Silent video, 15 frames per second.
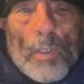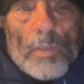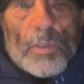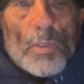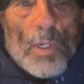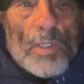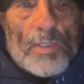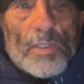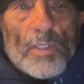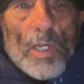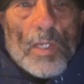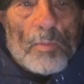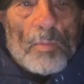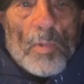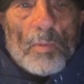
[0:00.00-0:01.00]
So I'll
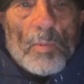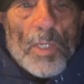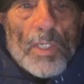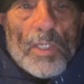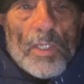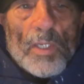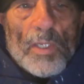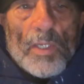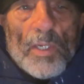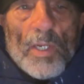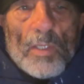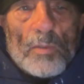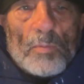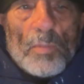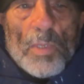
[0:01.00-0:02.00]
start by making an
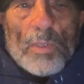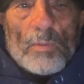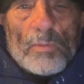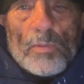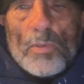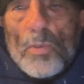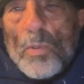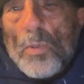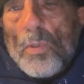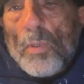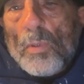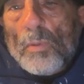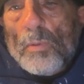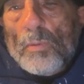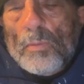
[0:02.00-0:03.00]
outbound
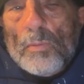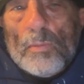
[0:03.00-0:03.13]
call